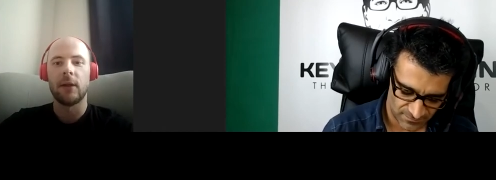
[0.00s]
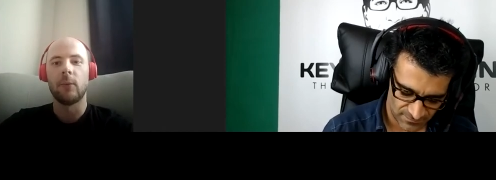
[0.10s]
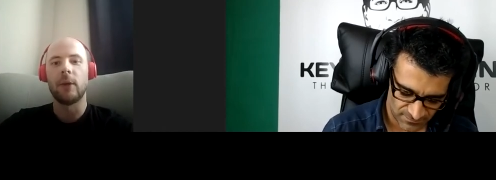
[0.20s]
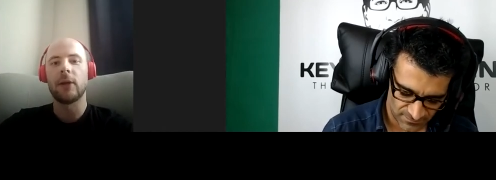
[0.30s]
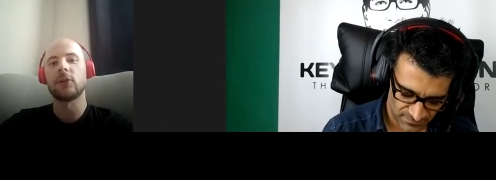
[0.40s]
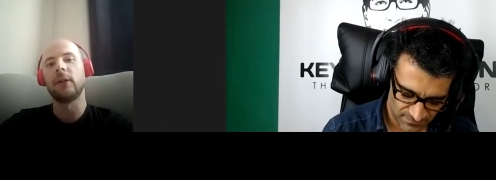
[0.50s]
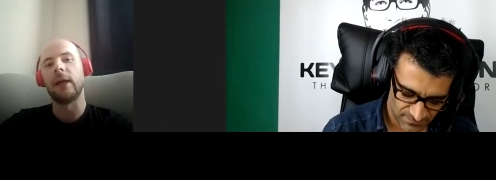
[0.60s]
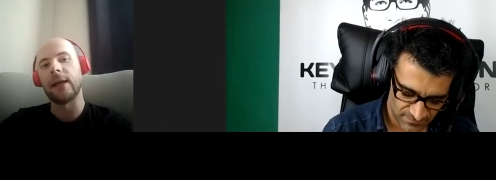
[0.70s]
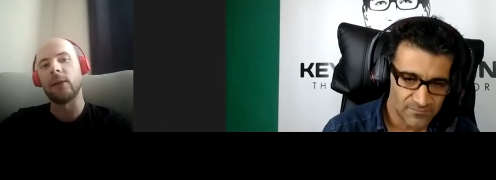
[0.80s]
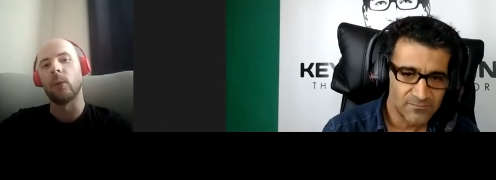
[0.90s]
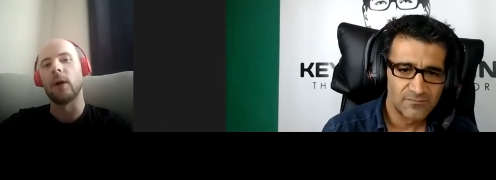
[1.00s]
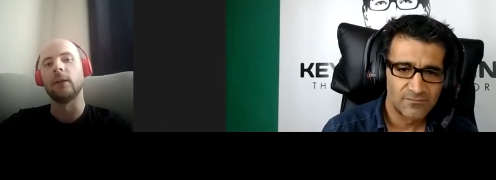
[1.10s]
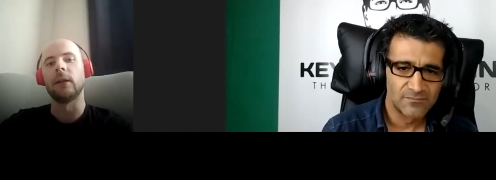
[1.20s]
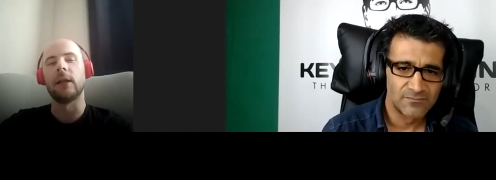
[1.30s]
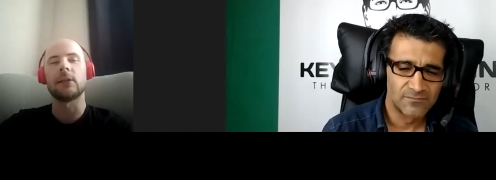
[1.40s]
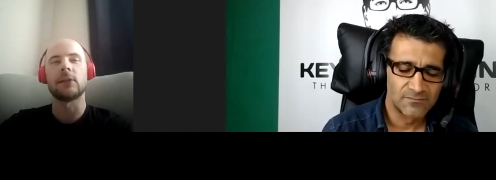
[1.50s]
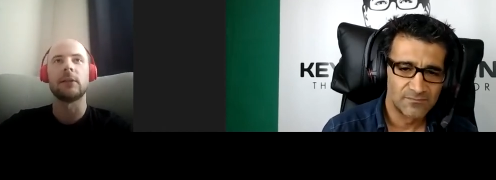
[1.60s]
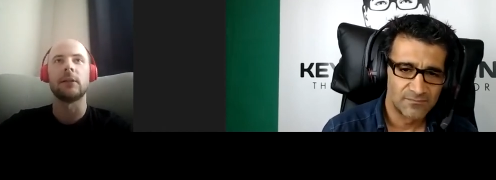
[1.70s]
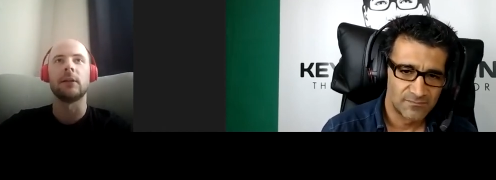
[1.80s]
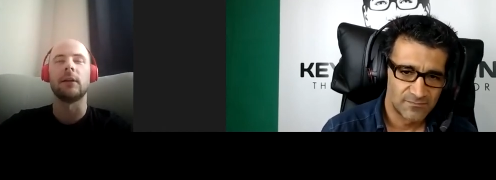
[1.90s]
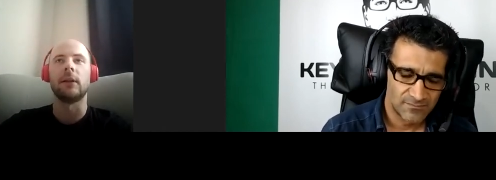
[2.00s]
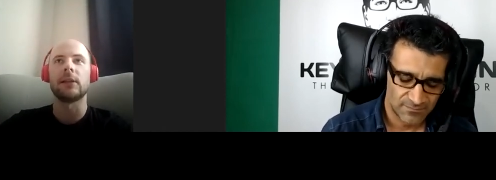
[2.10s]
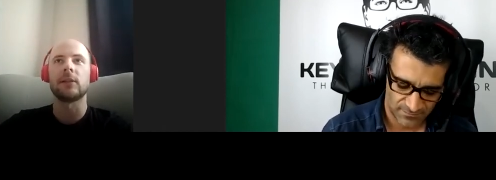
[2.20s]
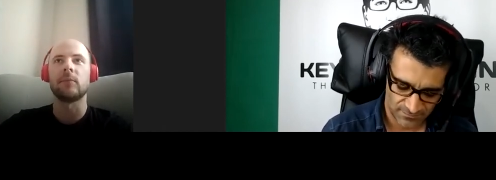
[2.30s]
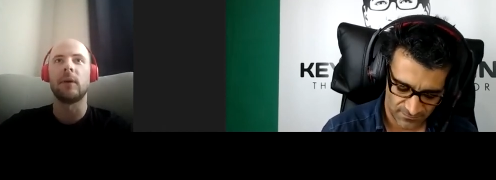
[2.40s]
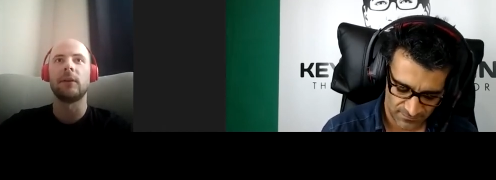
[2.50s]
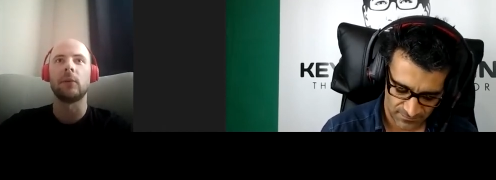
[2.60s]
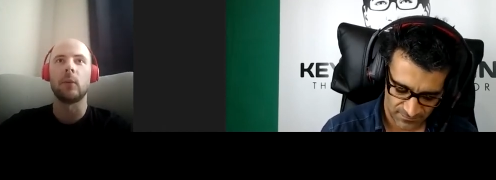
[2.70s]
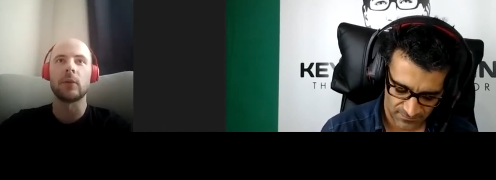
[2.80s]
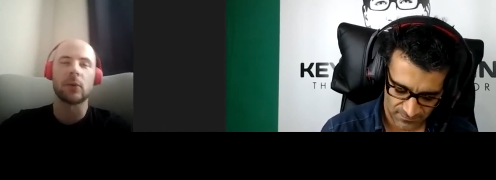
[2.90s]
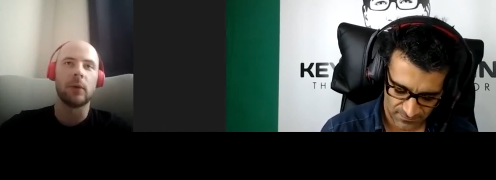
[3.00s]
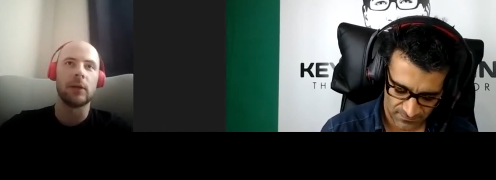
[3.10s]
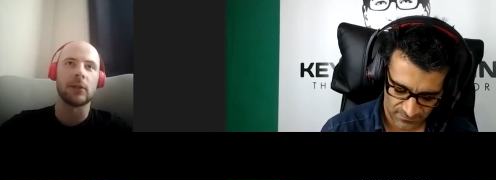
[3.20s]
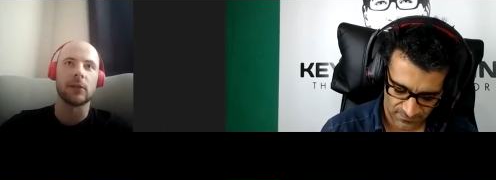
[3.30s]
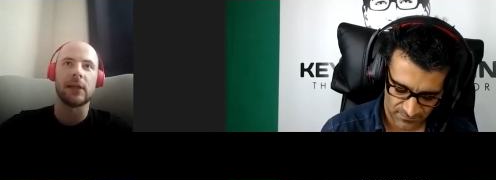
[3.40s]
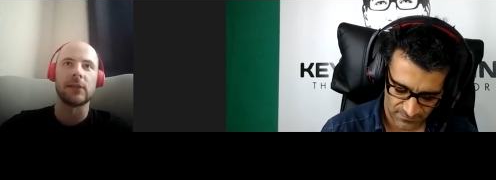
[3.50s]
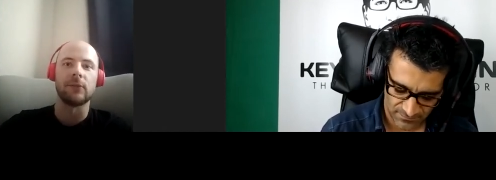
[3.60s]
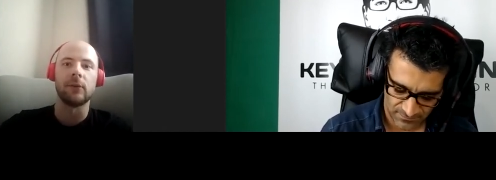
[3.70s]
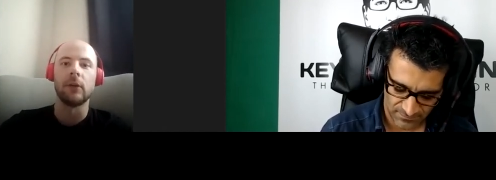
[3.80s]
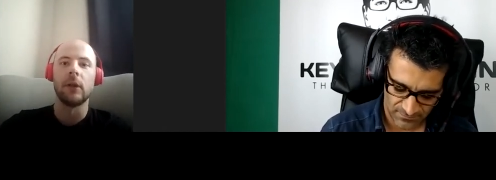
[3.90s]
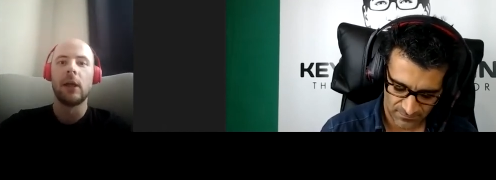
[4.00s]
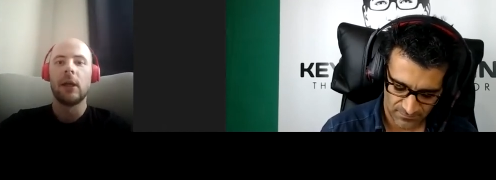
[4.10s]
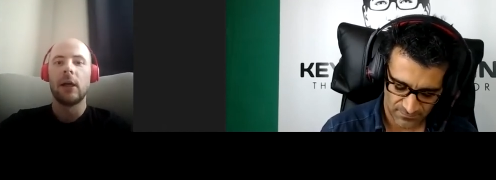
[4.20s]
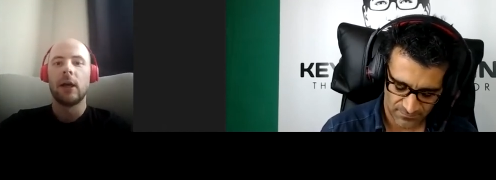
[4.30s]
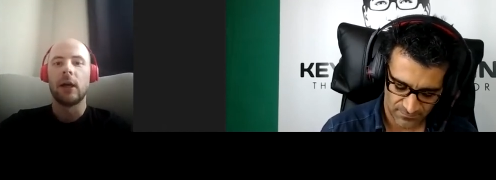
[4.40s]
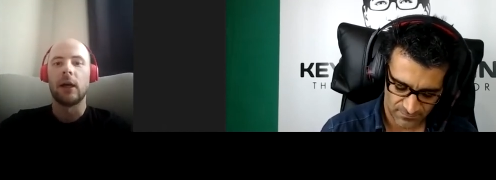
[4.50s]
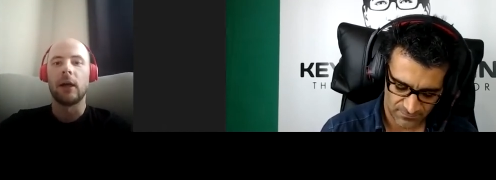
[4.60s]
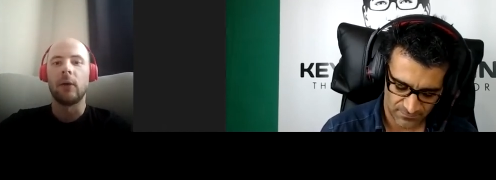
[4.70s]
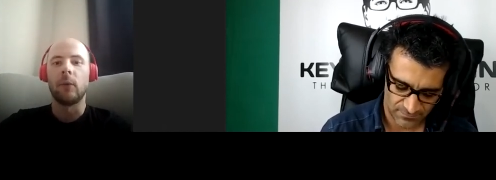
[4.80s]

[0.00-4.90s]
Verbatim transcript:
Speaker 1: We actually had one last uh, last month. It was quite successful. Uh, we